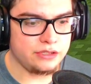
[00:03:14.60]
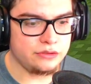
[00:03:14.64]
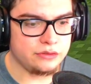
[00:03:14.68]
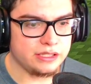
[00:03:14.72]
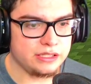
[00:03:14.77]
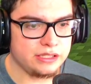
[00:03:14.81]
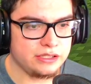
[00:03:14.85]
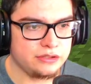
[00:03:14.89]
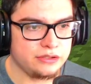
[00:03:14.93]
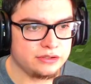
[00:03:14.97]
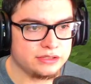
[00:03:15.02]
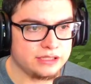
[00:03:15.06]
you
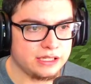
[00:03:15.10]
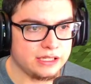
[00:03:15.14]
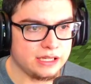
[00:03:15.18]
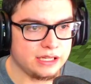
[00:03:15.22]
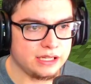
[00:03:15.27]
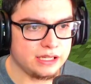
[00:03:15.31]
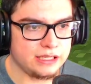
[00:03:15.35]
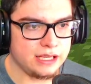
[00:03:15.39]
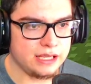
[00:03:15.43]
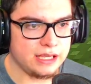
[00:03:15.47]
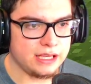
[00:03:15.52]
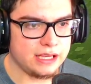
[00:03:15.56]
can use it
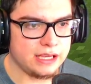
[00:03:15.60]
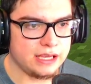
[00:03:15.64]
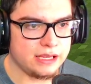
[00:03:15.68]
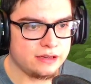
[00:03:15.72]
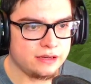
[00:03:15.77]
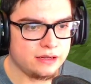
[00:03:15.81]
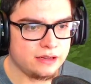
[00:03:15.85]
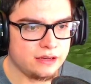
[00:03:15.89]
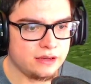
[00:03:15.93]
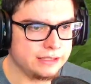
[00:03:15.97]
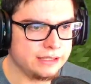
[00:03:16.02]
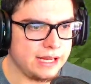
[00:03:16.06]

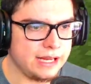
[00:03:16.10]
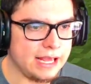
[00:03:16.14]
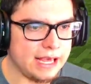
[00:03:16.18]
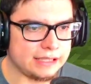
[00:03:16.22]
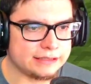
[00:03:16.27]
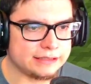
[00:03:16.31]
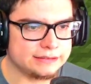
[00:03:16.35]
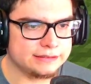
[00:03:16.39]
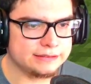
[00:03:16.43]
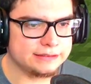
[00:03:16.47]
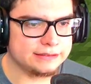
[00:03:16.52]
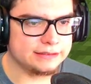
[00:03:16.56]
again.
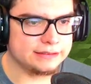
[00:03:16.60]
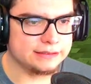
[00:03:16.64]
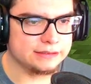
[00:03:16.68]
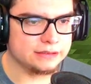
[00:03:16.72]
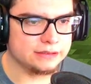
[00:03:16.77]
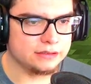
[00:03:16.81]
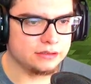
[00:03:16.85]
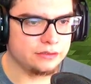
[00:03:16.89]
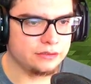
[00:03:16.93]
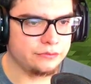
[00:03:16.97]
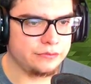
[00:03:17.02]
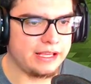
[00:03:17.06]
Next,
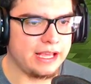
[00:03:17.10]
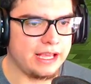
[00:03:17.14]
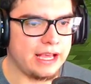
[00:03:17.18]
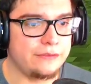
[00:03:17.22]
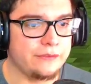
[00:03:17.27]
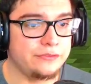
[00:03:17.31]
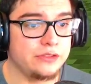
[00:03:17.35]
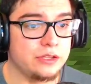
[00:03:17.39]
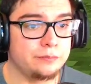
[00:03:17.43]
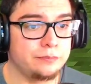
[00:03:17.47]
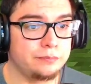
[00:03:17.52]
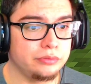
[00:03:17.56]
we
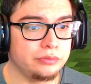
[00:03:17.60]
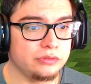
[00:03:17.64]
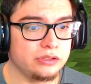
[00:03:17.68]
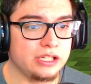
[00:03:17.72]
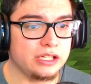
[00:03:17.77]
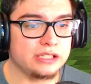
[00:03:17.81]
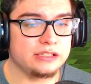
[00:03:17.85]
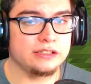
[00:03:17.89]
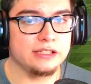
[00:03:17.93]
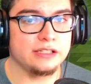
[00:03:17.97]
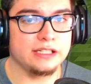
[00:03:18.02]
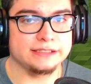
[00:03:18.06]
have the
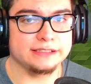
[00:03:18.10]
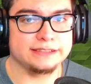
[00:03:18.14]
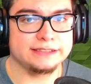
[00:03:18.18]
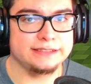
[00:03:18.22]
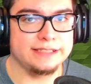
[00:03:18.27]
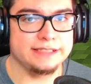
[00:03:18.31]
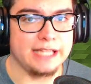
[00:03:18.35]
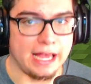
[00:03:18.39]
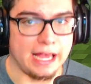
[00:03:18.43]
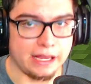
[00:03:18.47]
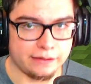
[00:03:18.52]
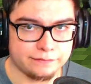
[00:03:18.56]
Bloodlust
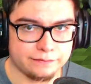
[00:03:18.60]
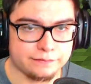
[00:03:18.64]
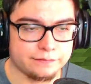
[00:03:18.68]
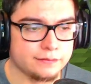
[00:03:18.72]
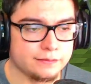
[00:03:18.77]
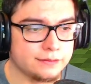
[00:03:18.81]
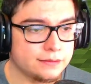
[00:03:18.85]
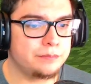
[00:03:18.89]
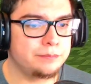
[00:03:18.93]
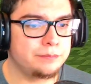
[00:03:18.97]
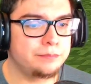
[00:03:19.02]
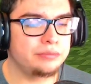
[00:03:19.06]
Staff.
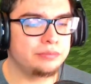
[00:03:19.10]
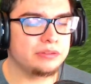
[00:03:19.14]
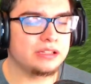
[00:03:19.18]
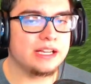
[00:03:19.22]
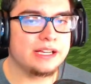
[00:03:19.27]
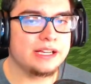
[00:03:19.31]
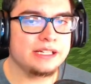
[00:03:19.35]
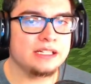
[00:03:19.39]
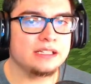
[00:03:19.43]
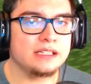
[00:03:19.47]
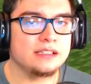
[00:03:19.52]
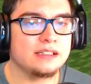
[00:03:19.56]
The
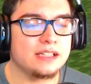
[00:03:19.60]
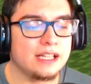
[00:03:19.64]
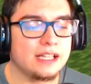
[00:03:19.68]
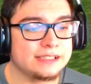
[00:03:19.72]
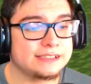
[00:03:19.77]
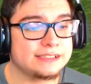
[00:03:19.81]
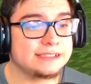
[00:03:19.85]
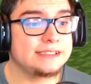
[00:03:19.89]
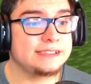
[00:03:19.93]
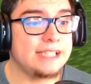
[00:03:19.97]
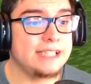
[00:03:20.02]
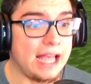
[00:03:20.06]

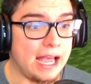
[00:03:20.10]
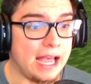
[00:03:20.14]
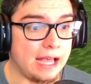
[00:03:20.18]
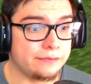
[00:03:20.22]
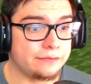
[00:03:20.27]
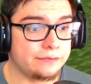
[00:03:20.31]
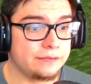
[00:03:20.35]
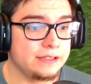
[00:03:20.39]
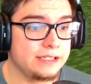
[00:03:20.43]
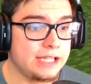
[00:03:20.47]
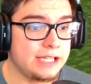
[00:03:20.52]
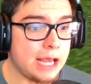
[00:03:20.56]
Bloodlust
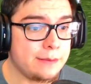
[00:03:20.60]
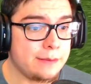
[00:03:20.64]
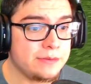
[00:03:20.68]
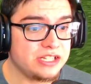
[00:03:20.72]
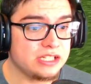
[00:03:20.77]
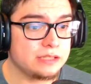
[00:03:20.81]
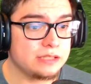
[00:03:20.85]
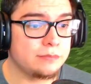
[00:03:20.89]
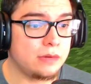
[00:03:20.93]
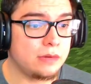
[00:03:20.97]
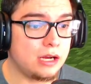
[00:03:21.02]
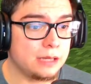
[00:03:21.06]
Staff
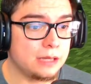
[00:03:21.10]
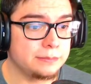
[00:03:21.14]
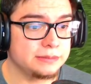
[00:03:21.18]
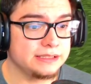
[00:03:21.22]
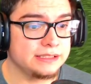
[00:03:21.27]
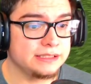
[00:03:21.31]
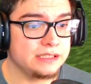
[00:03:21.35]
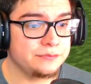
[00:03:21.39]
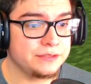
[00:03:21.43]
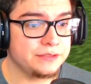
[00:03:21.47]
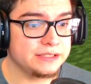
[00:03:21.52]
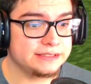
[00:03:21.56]
damages
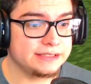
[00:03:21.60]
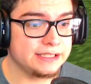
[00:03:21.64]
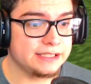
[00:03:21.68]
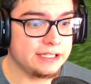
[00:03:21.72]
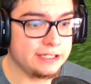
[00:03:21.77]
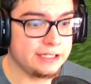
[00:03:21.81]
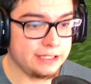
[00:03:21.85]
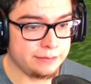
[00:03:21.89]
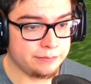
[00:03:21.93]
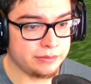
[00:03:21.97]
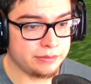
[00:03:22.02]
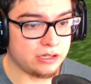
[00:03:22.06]
mobs in the
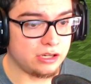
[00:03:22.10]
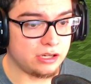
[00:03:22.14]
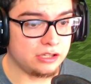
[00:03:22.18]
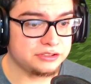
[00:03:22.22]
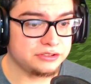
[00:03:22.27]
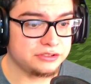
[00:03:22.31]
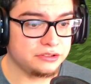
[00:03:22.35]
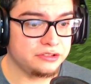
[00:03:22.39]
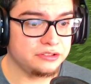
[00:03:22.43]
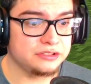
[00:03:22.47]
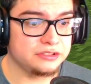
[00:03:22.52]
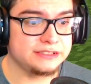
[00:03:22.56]
vicinity, but
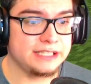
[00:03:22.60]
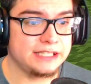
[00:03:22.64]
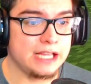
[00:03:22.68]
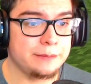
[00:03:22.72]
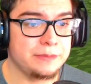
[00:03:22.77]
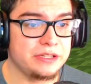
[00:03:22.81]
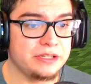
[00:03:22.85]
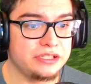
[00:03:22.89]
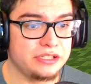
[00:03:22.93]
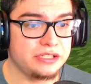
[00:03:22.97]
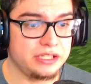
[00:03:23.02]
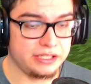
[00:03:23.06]
also does
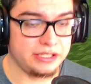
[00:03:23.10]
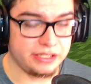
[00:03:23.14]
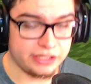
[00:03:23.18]
damage to